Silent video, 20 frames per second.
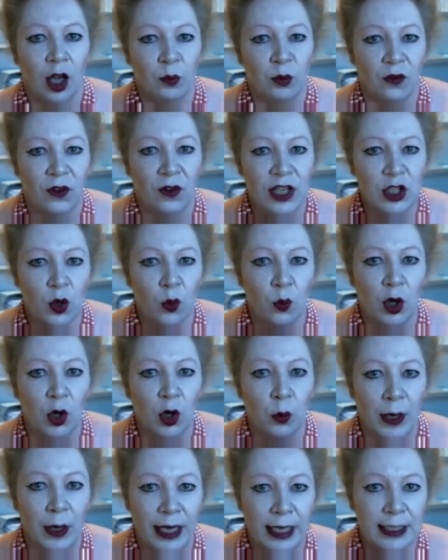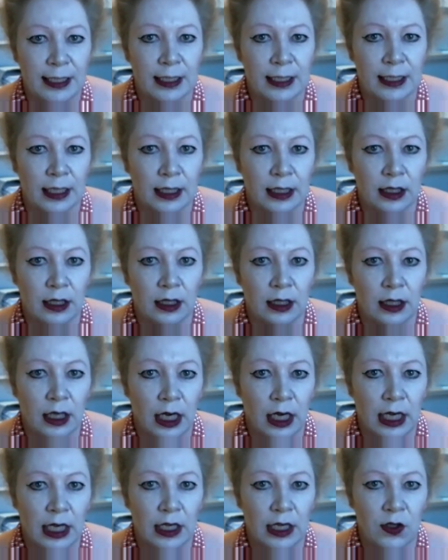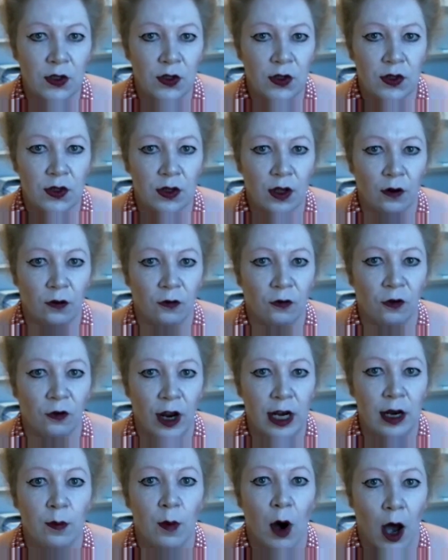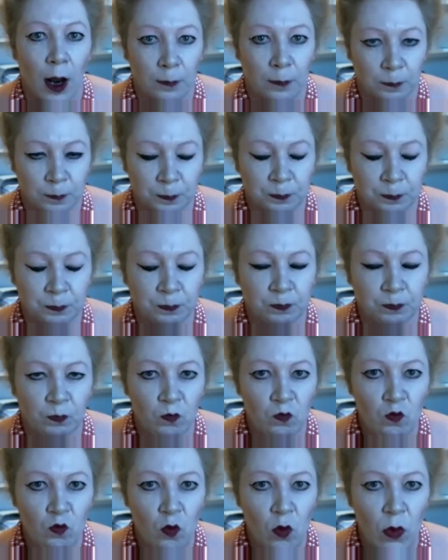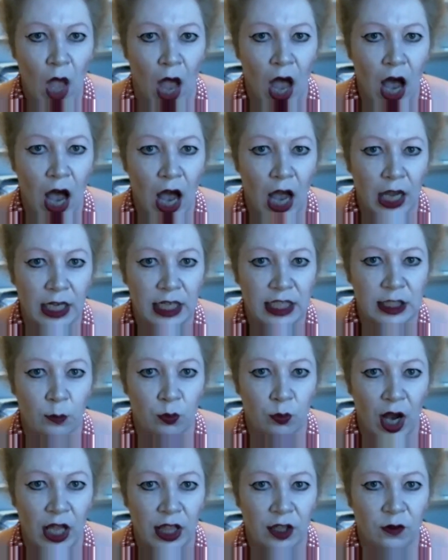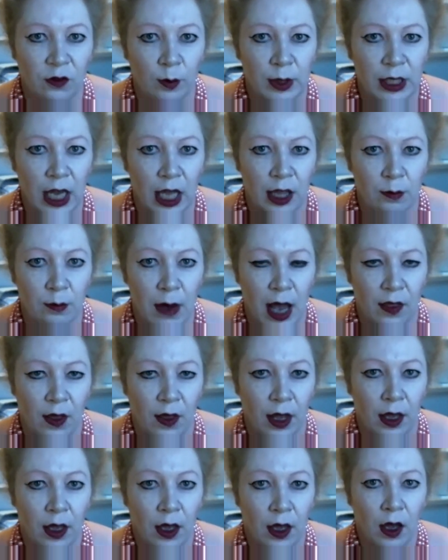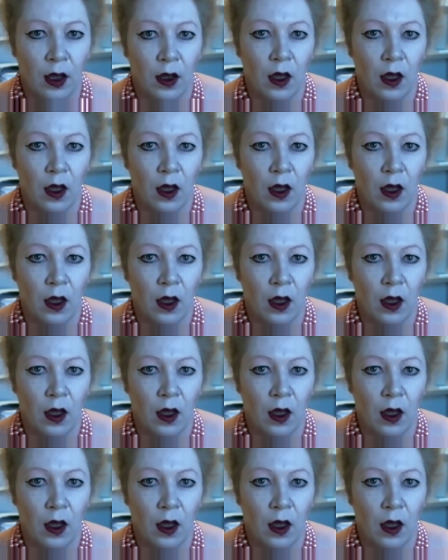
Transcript: Professor Will Peterson is a friend of mine. He's a brother from another mother.